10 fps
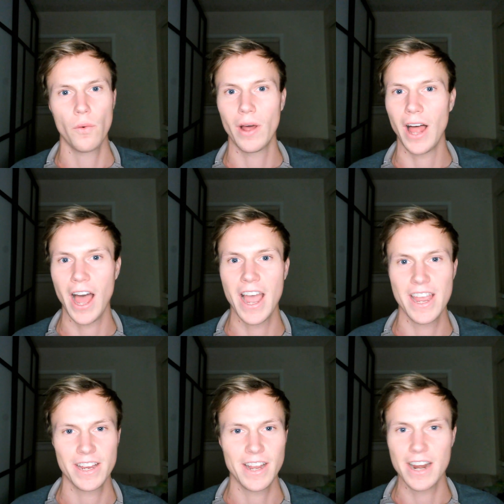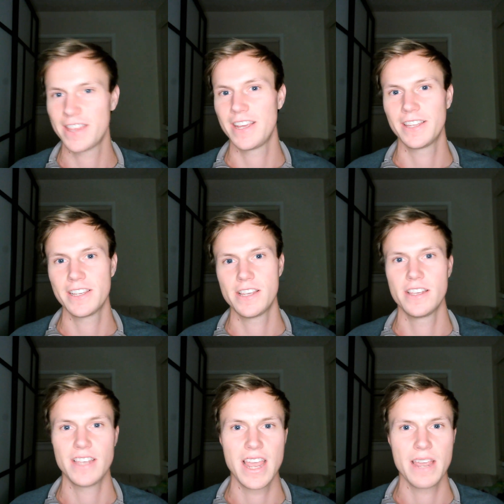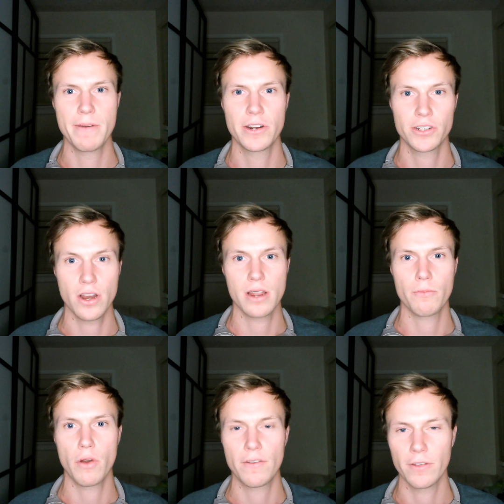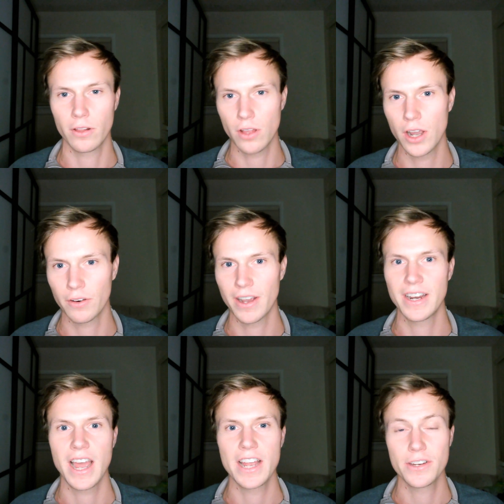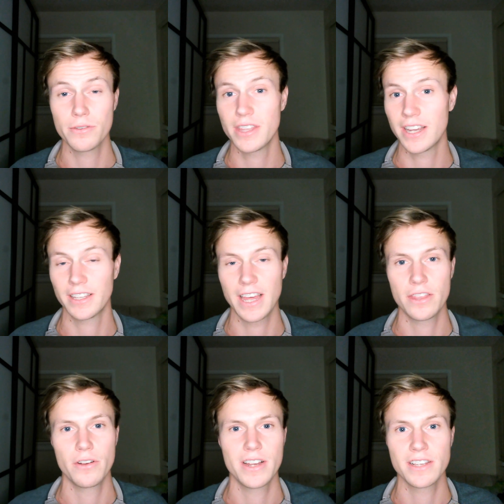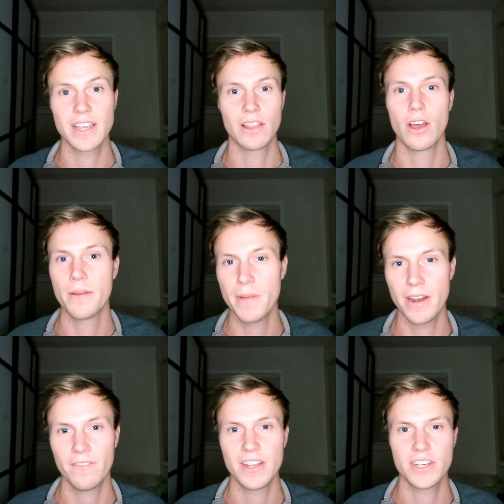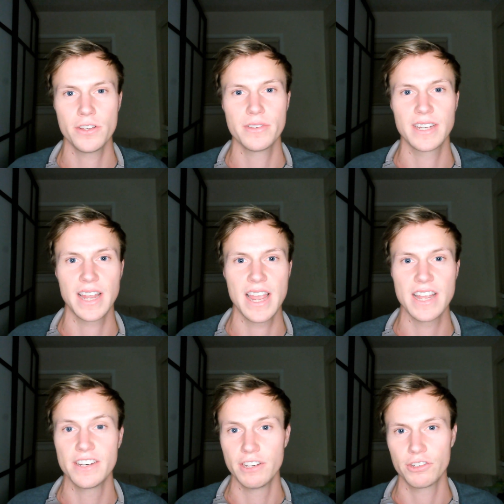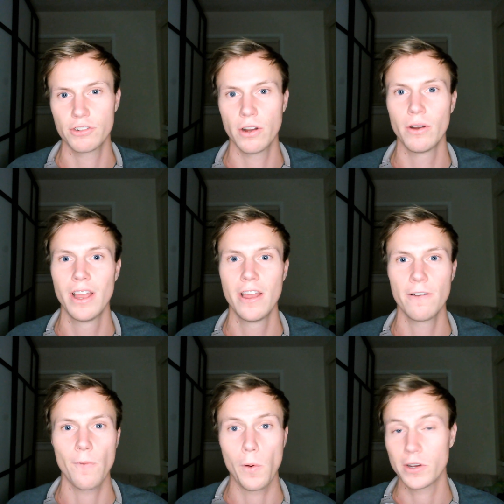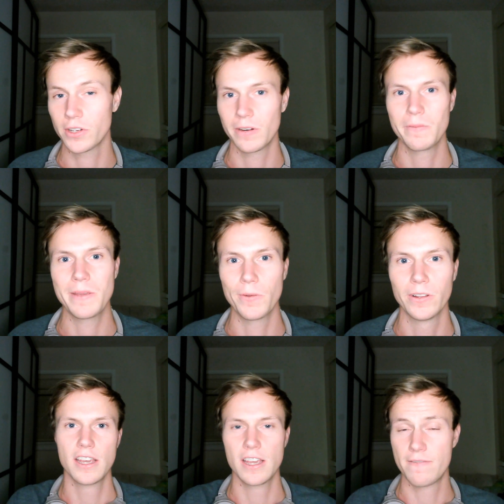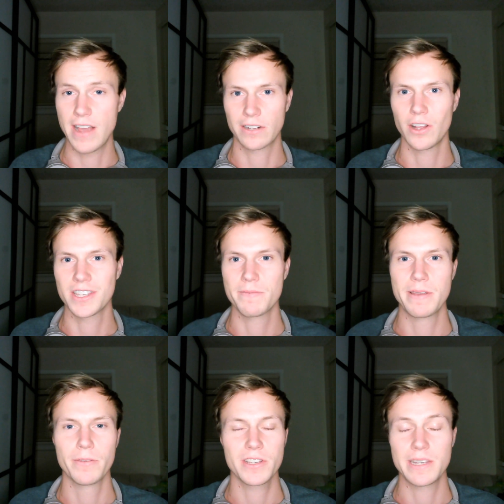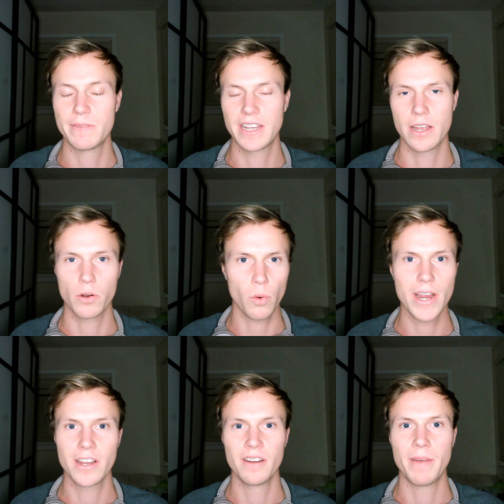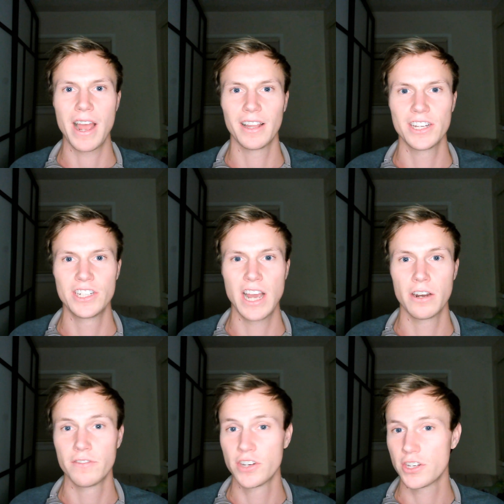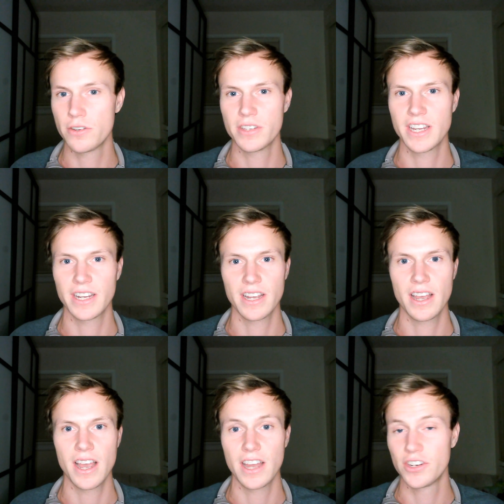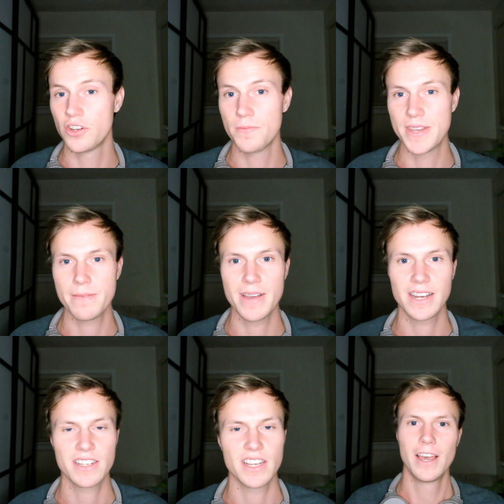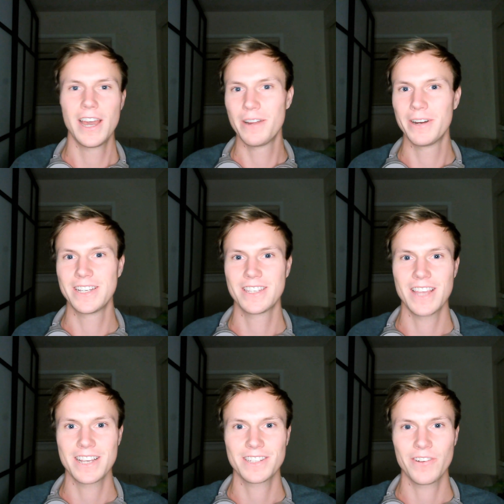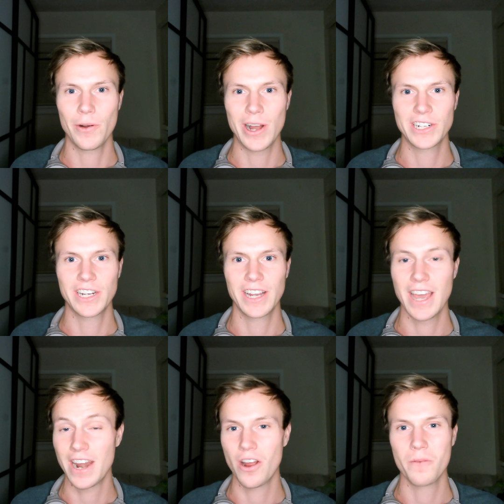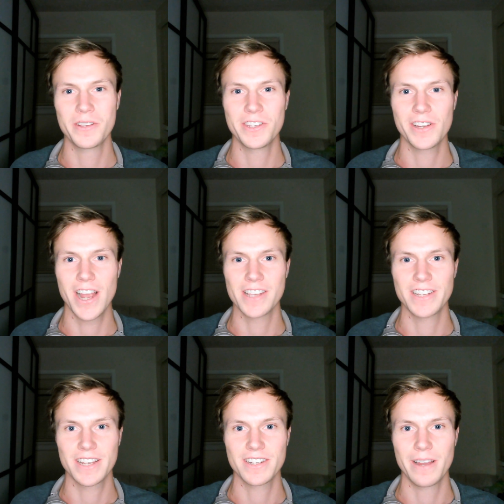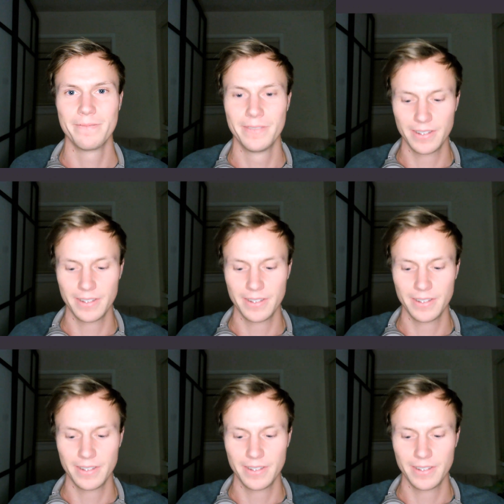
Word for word: While I kind of think this is a better starting point for the long run, I do think that there is a lot of benefit to using a distro for certain people. In fact, lots of people seem to get quite good mileage out of just using uh, Doom Emacs. Anyways, thanks for watching, and I hope to see you guys next time.